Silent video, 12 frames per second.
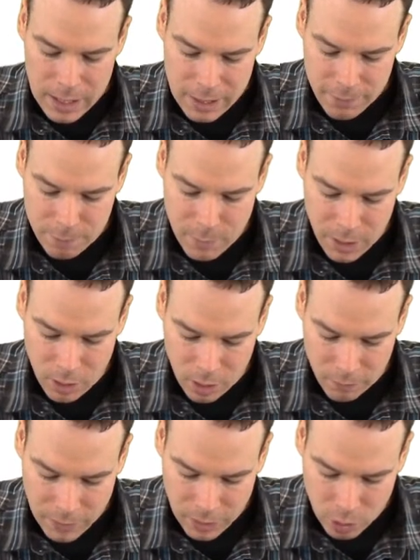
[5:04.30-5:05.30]
If my R
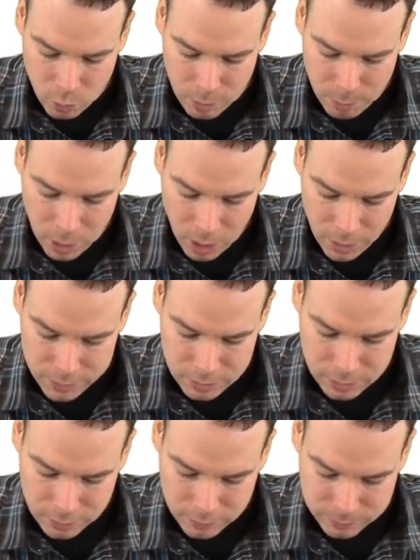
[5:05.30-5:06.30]
value were
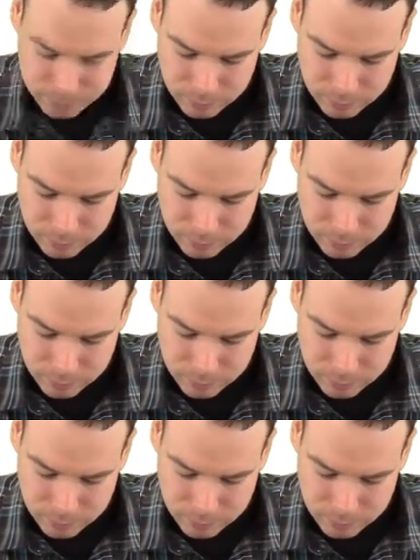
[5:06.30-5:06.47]
positive,